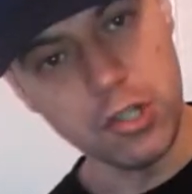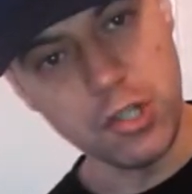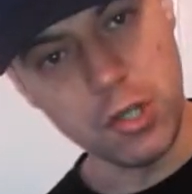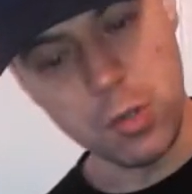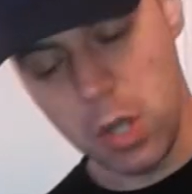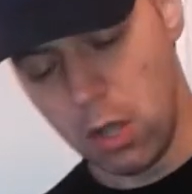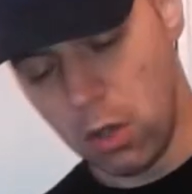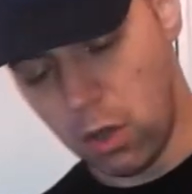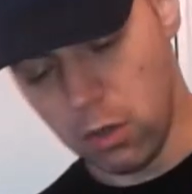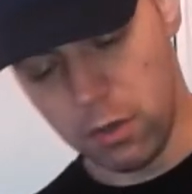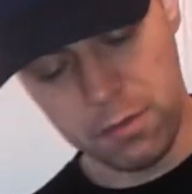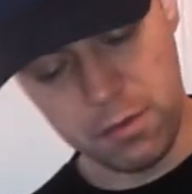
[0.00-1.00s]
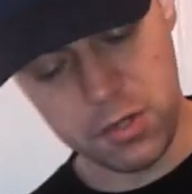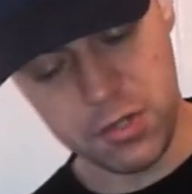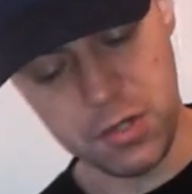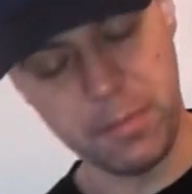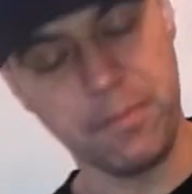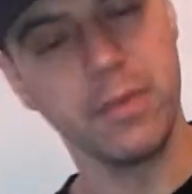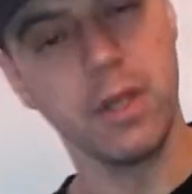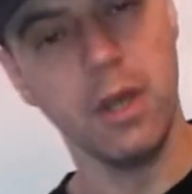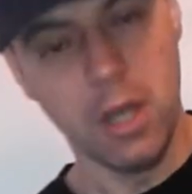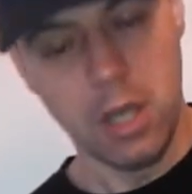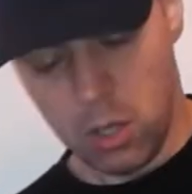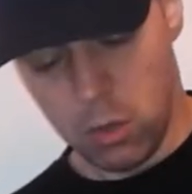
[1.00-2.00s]
dew or the frosting.
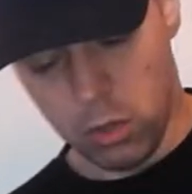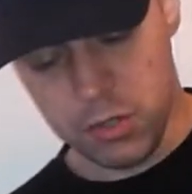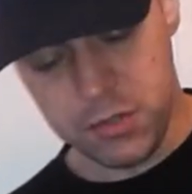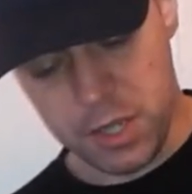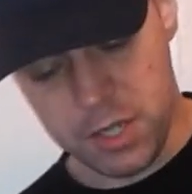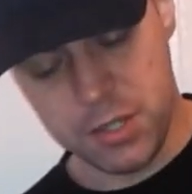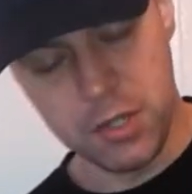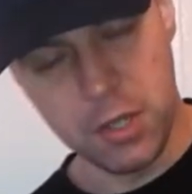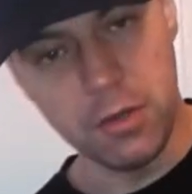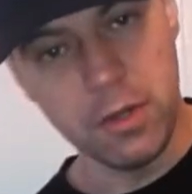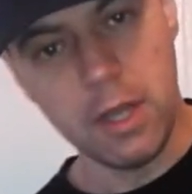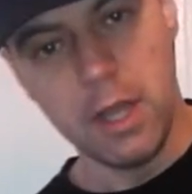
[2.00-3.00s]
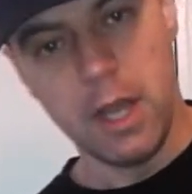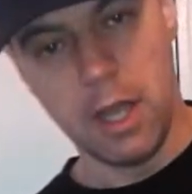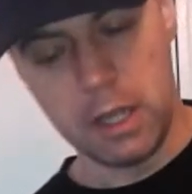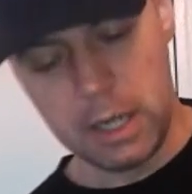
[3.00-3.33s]
Once that's done, and